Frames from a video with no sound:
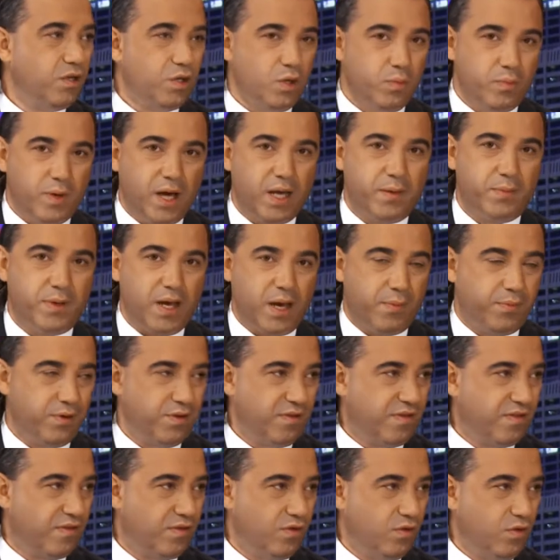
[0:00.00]
you may be able
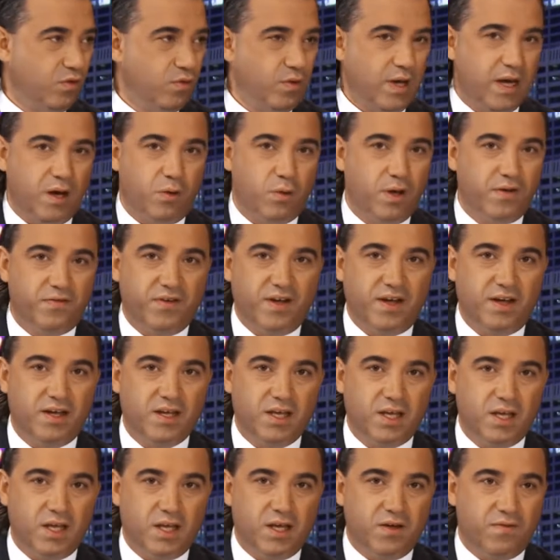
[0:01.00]
to sue. However,
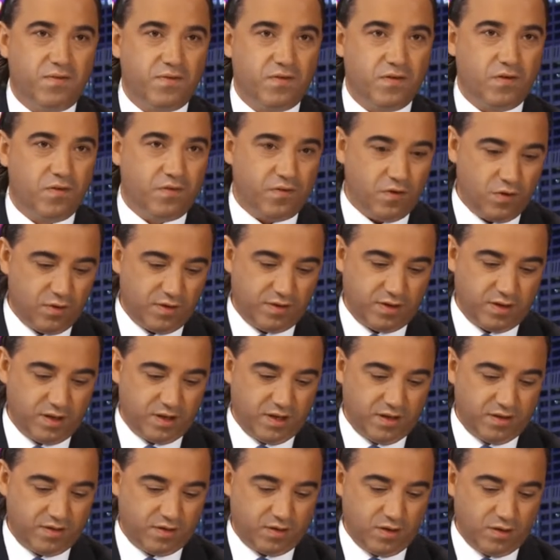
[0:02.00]
if
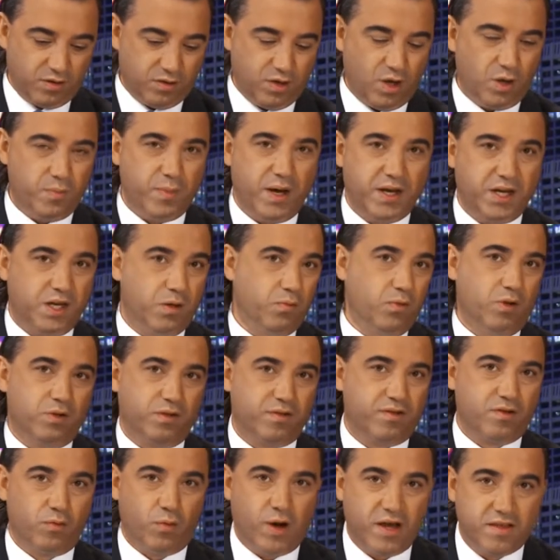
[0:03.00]
firstly he's got no money, well,
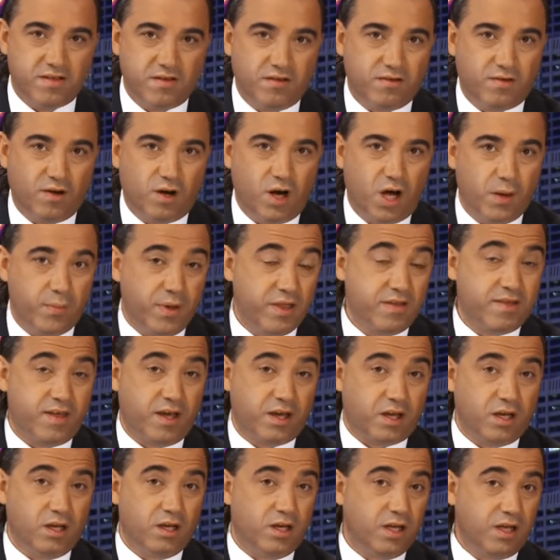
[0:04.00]
it's a waste of time. And
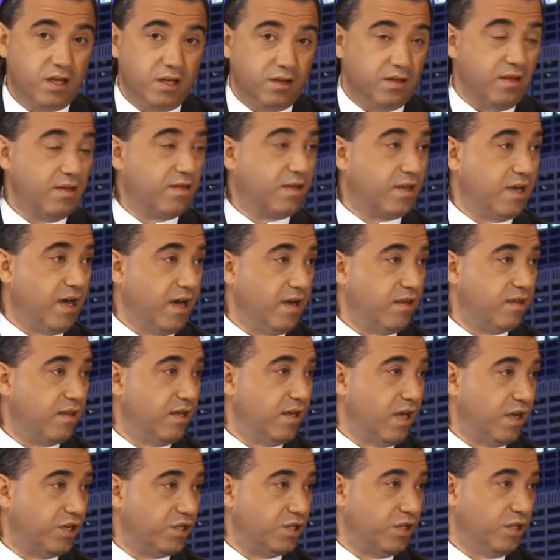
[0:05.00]
secondly, in this case,
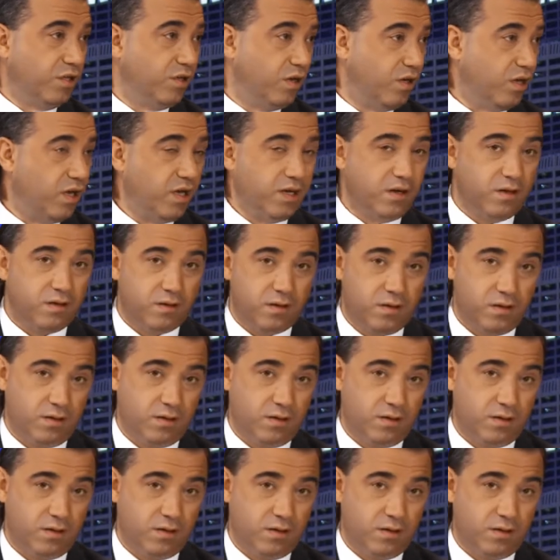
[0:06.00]
he actually died.